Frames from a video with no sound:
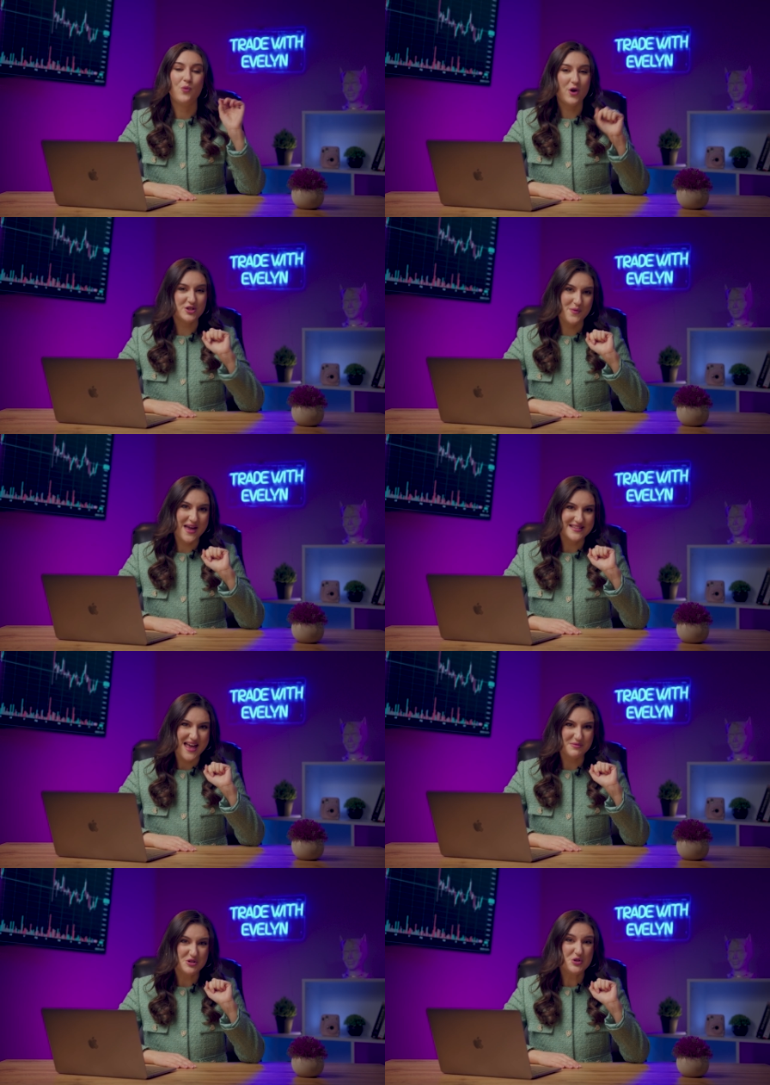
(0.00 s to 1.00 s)
Watch me
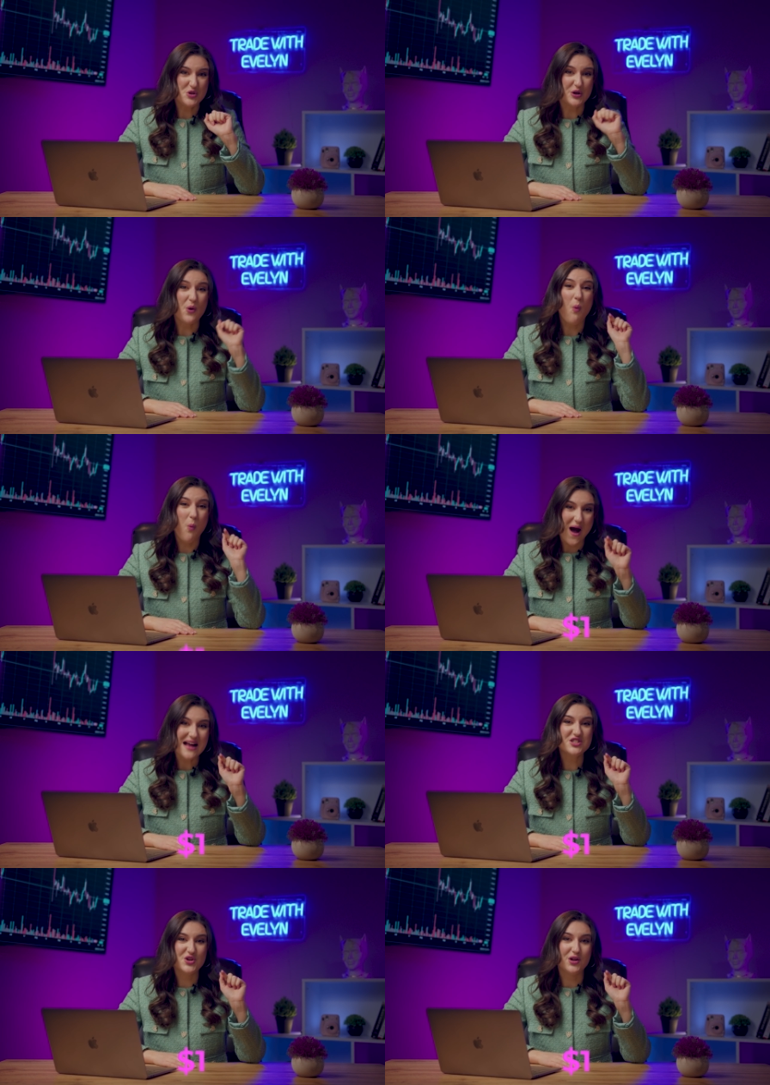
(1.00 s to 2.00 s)
attempt to turn
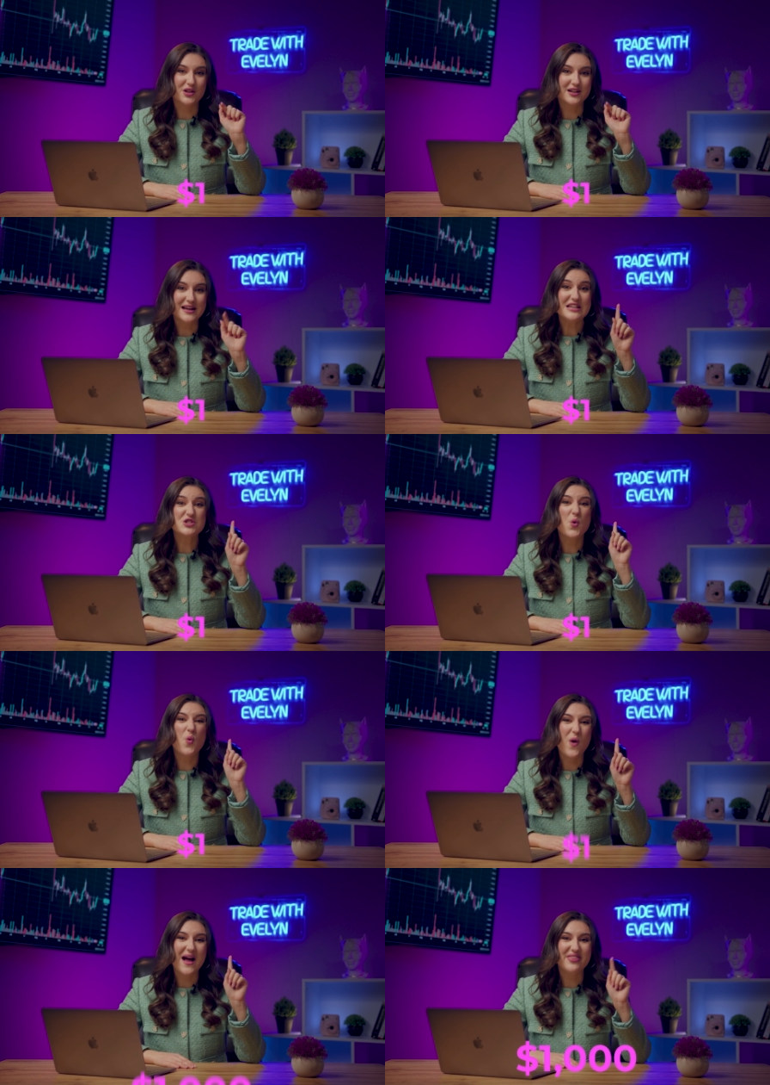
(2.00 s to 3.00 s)
$1 into
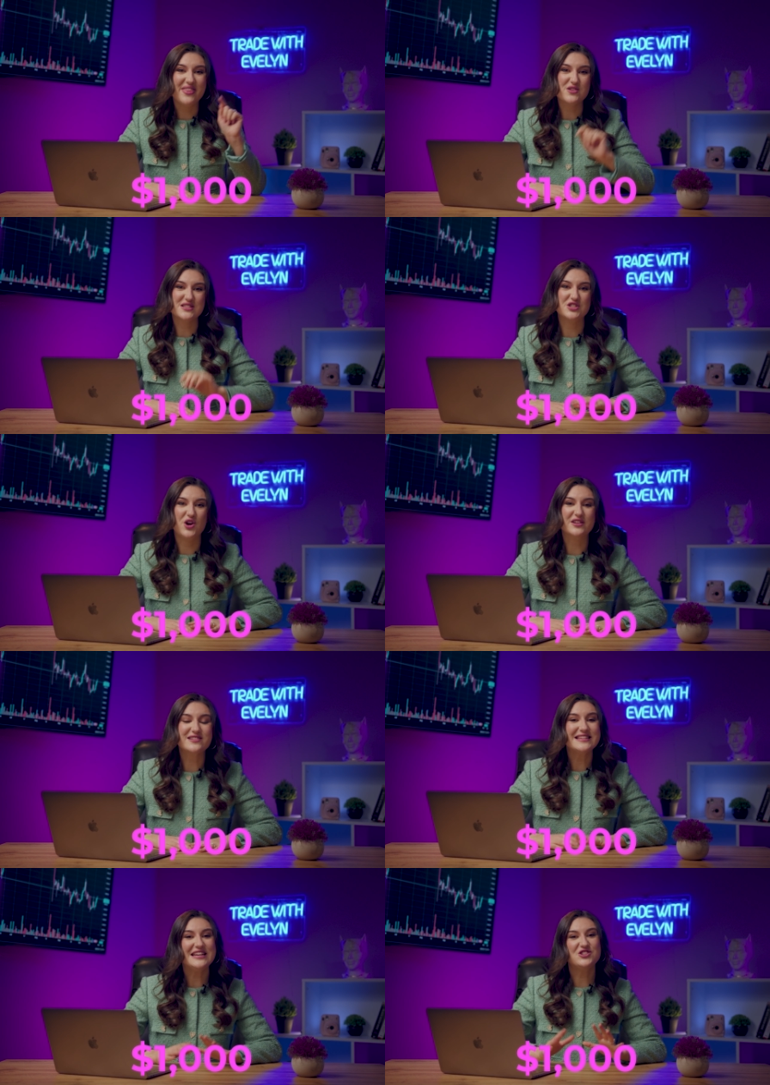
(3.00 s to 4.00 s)

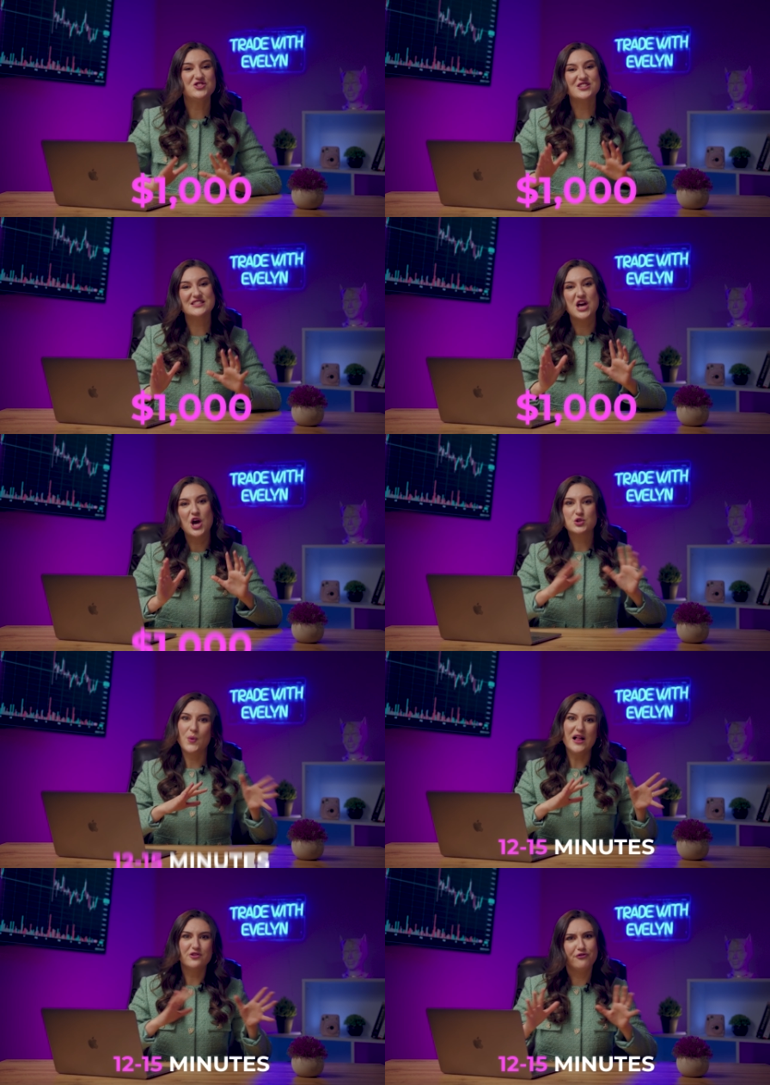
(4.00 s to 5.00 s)
$1,000 in just
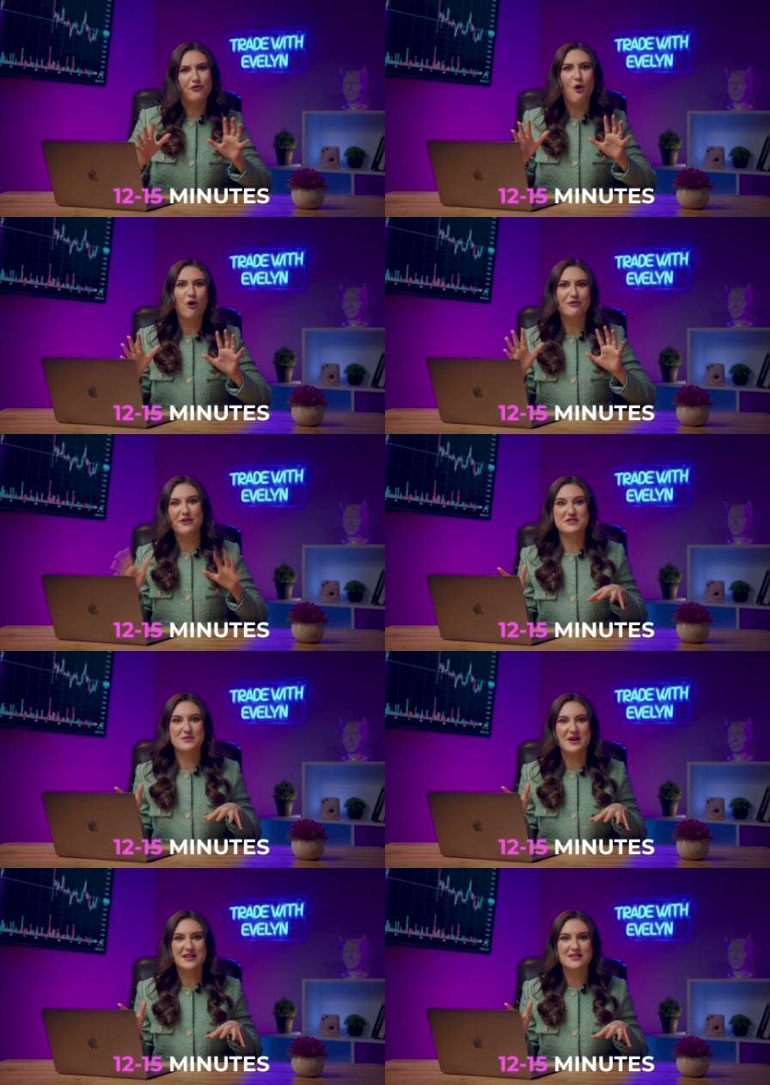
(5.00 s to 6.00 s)
12 or
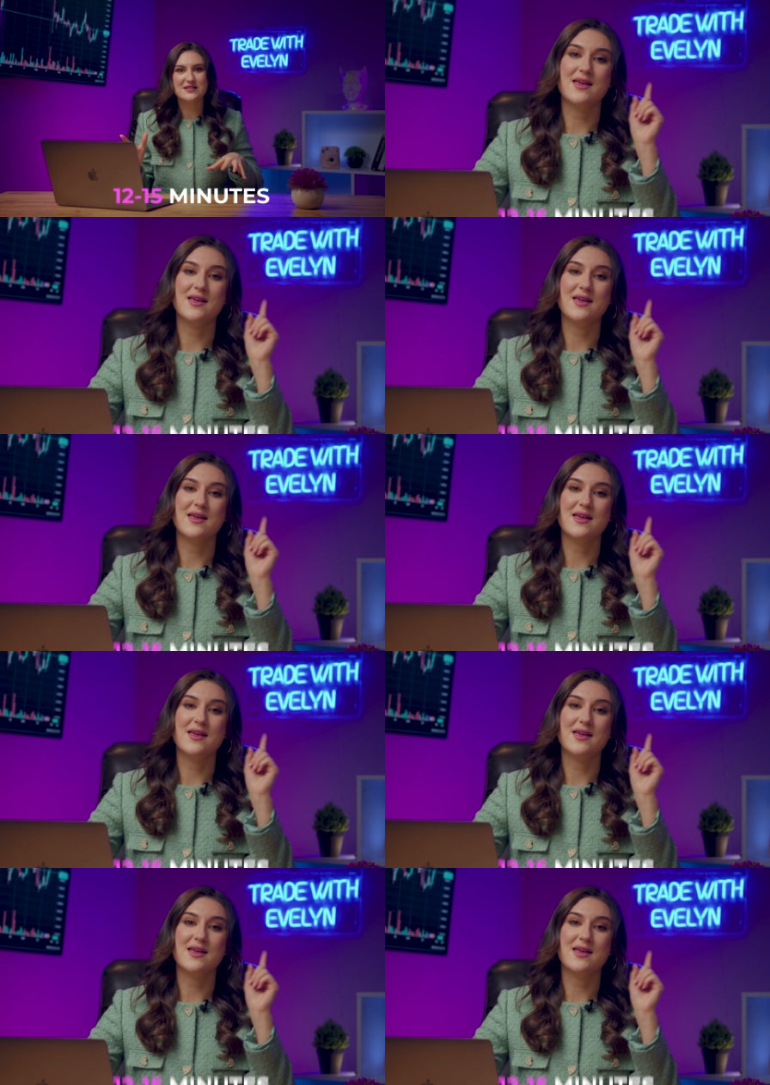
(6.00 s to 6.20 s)
15 minutes.